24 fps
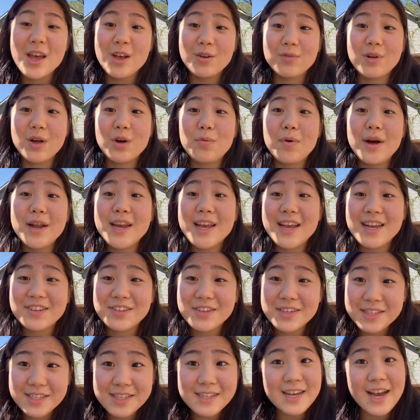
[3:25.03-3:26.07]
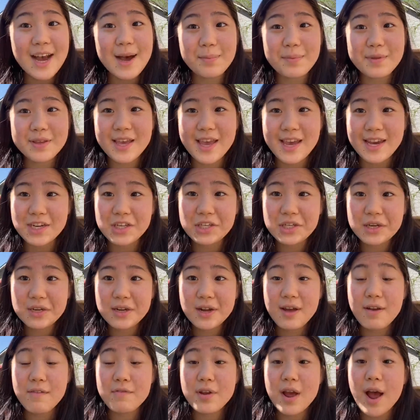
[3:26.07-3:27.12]
Well, one interesting application
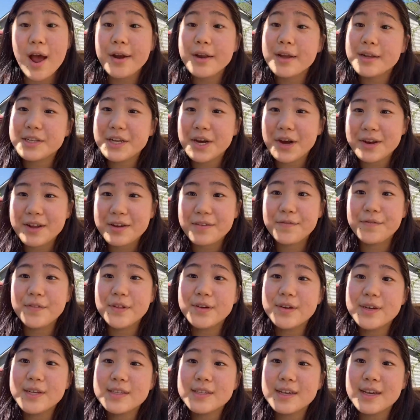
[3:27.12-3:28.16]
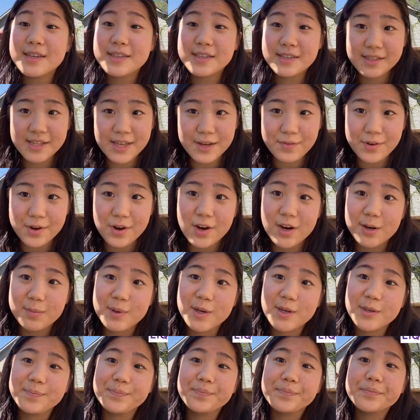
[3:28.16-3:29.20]
of non-Newtonian fluids is in liquid
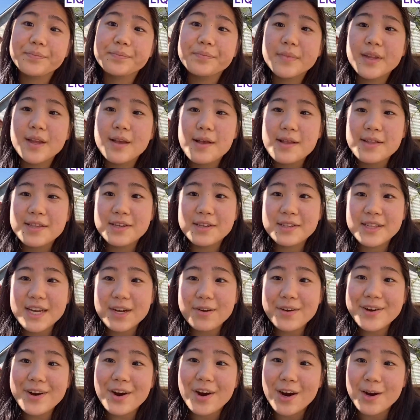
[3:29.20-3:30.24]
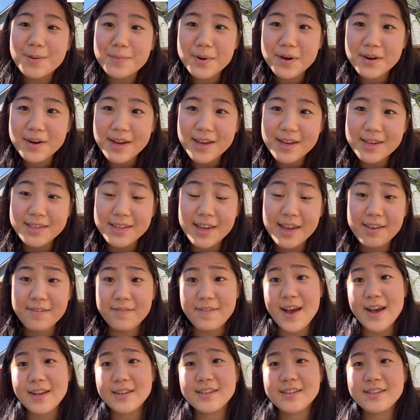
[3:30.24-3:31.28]
armor. So liquid armor is a
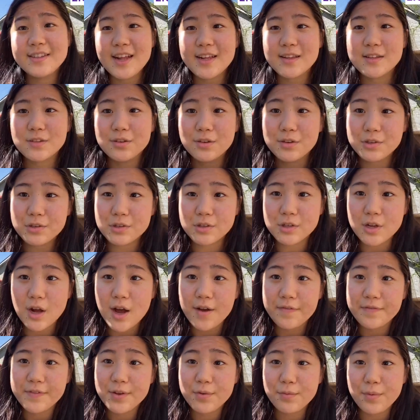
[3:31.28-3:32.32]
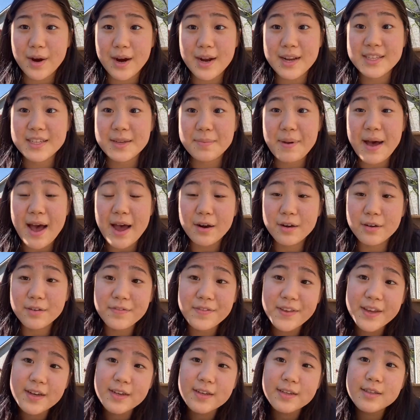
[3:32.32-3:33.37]
vest that soldiers often wear into
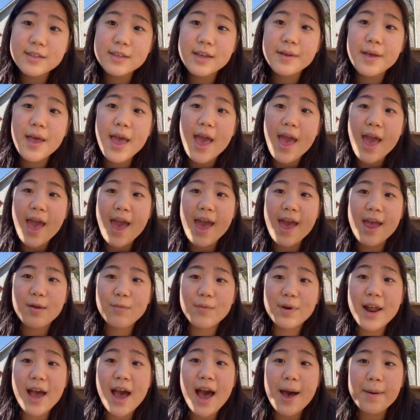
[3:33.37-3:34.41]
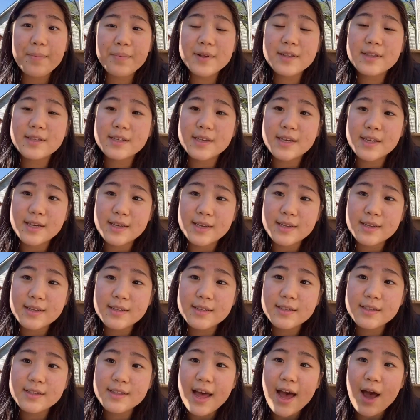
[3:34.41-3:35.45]
battlefields, and what happens
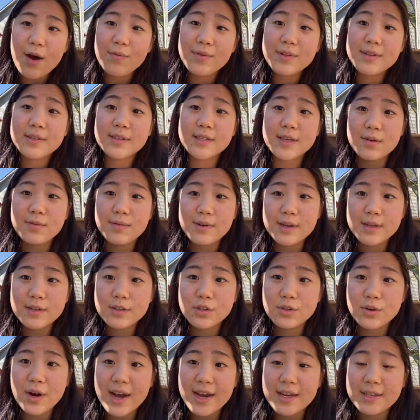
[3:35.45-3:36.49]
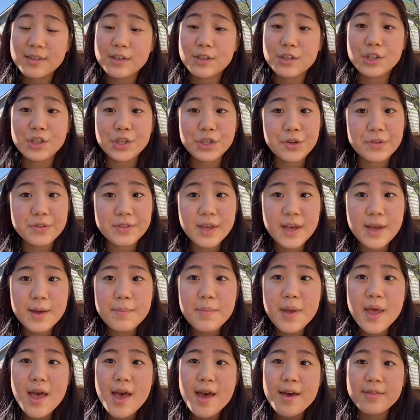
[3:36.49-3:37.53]
is that when someone tries to shoot
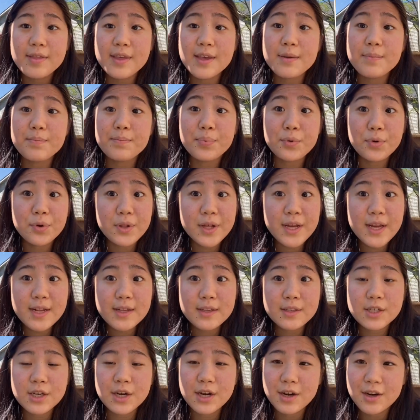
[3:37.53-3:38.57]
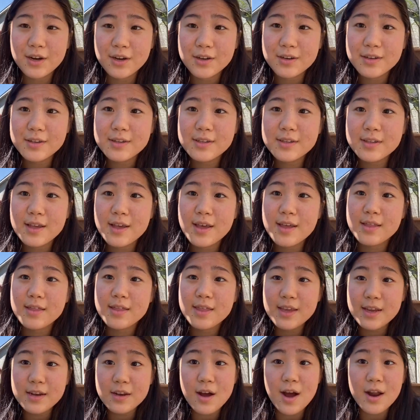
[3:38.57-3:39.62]
them, the bullet turns
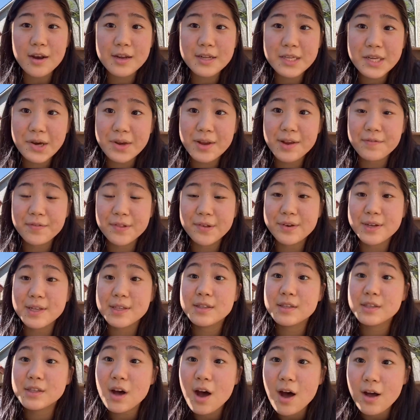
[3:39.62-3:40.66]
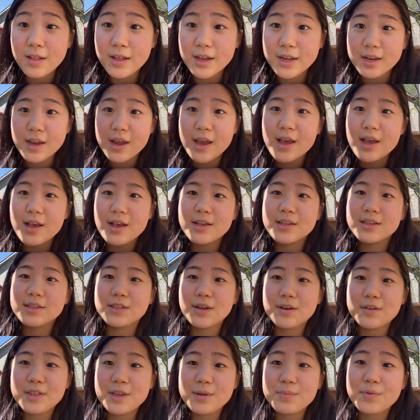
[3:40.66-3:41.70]
the non-Newtonian fluid solid,
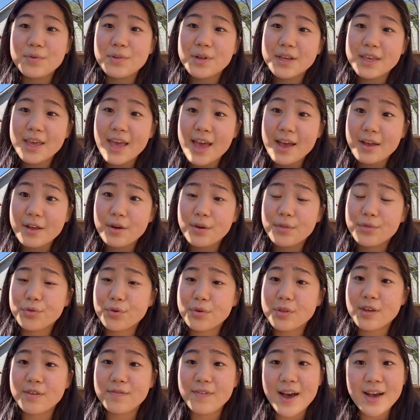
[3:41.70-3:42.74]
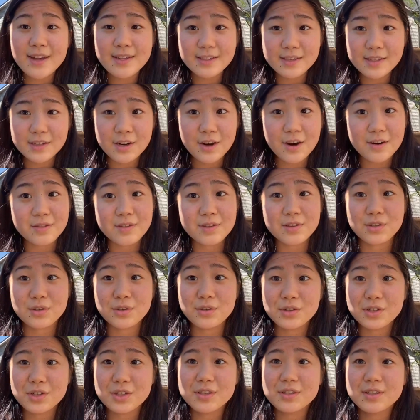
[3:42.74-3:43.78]
so the bullet can't go through the vest and hurt the
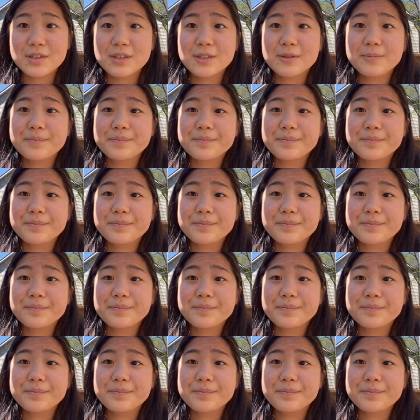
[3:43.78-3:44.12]
soldiers.